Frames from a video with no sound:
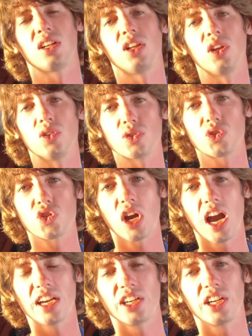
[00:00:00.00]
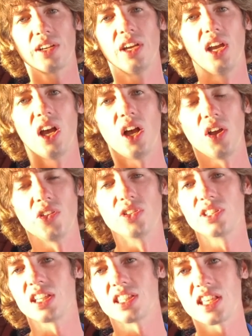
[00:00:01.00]
clothes dryer. All
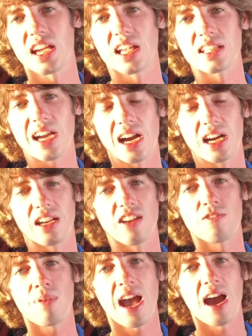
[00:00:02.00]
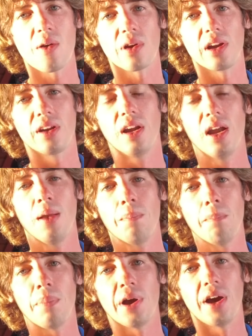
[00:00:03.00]
those things take a ton of power.
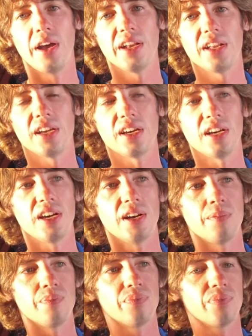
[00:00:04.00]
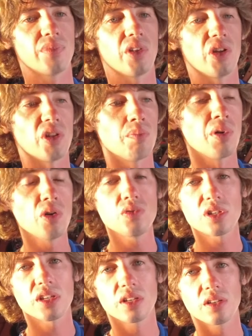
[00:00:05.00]
But on the
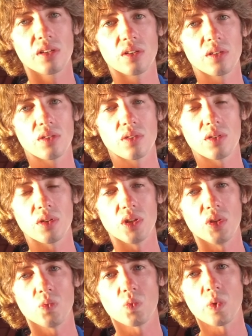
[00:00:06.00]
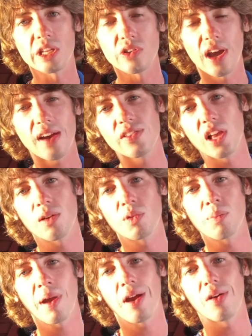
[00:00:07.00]
boat, when you have a lot
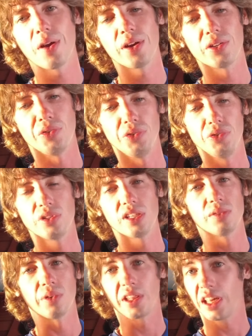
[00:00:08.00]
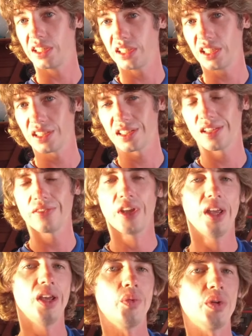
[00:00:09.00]
more power, you use it with AC and stuff.
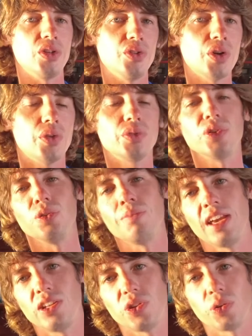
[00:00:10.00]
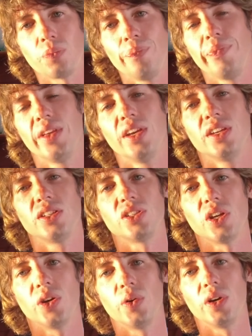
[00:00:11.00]
When you don't, you make do.
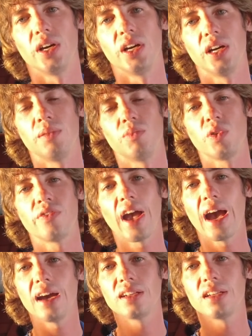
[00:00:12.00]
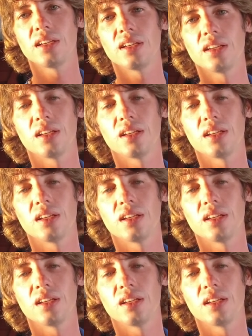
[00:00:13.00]
So we've had